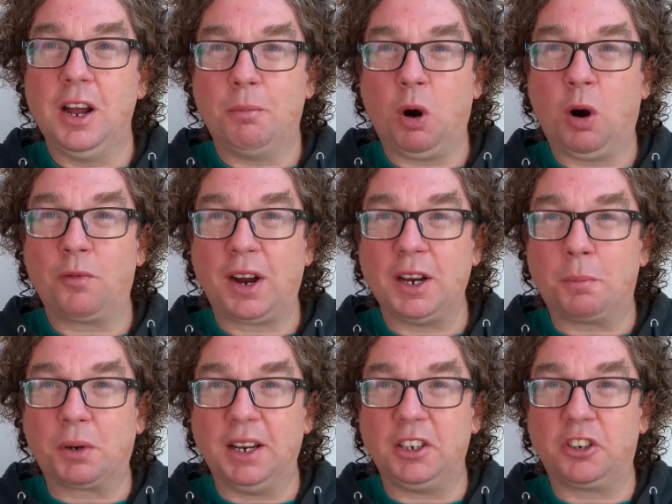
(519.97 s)
more
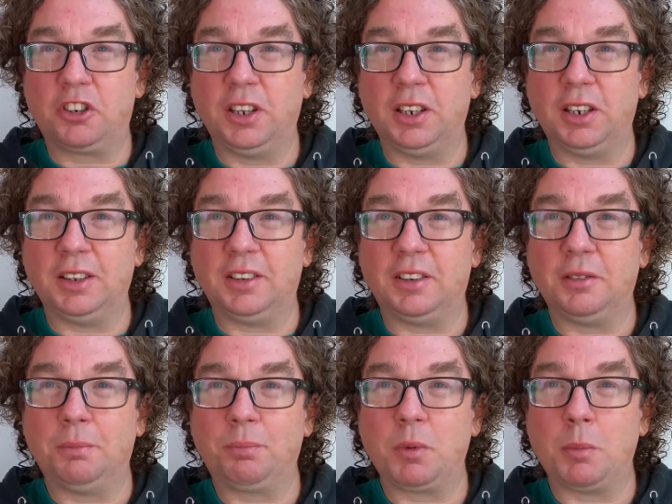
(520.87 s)
vibrational and
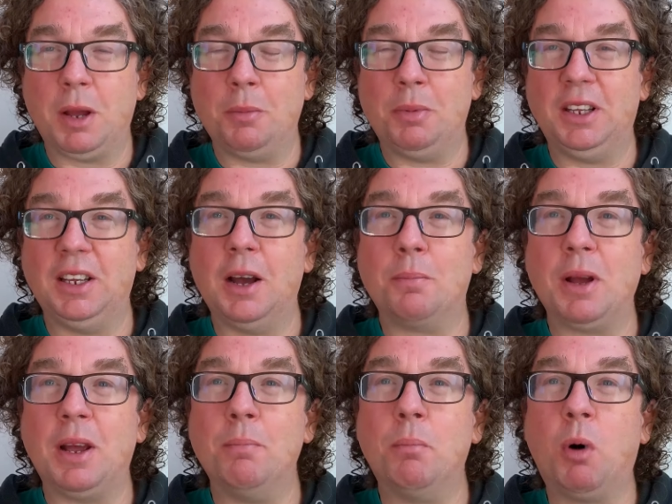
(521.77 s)
maybe a
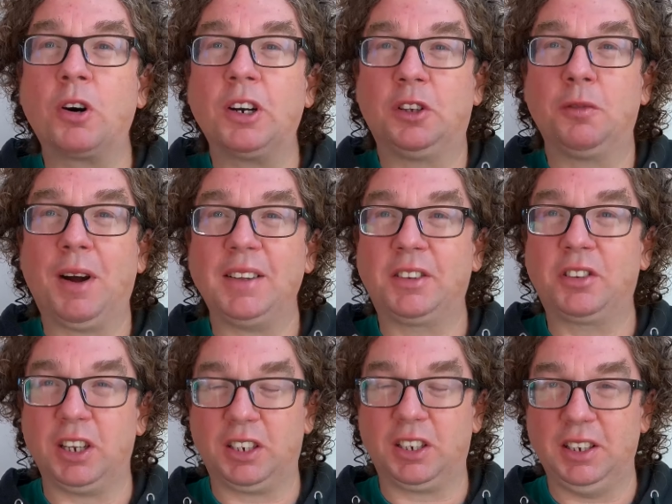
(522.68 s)
bit more
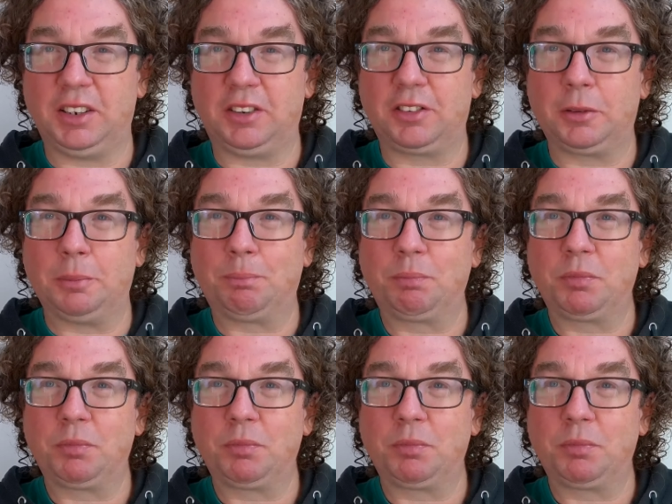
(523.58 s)
advanced techniques.